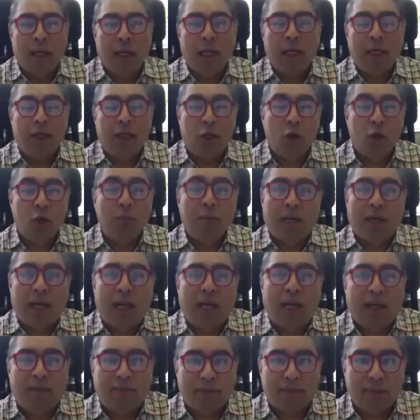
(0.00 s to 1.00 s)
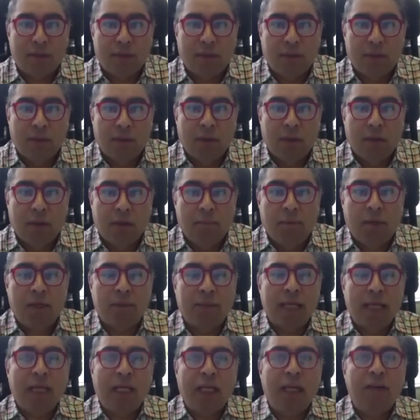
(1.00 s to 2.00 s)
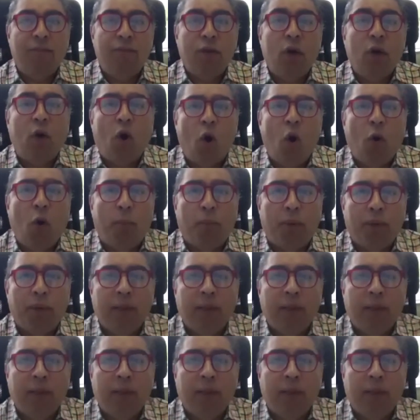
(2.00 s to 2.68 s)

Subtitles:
in human lives, because they give you hope.